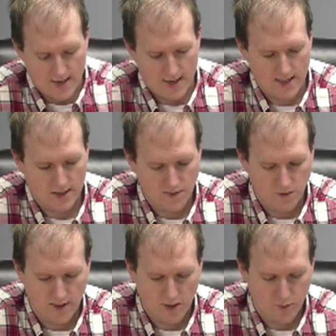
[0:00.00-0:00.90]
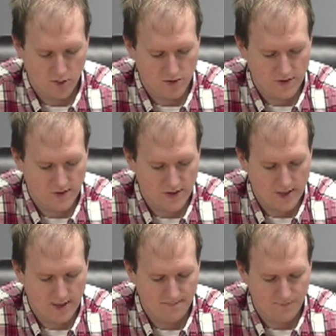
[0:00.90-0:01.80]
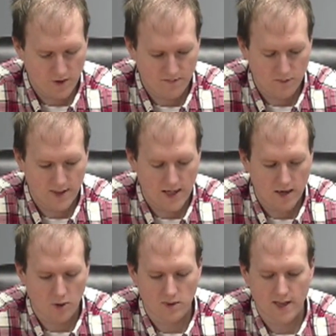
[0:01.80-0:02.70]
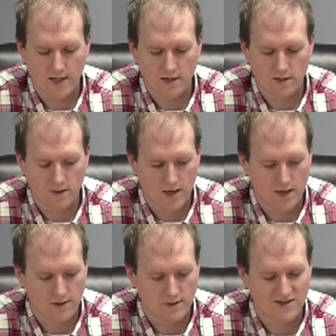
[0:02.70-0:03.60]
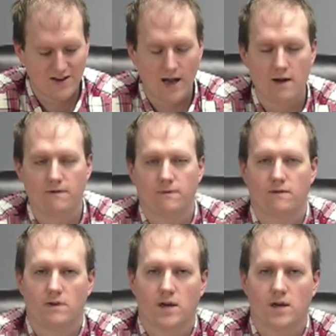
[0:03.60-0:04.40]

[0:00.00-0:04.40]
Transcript: And so they approached the city for that, outlined to staff,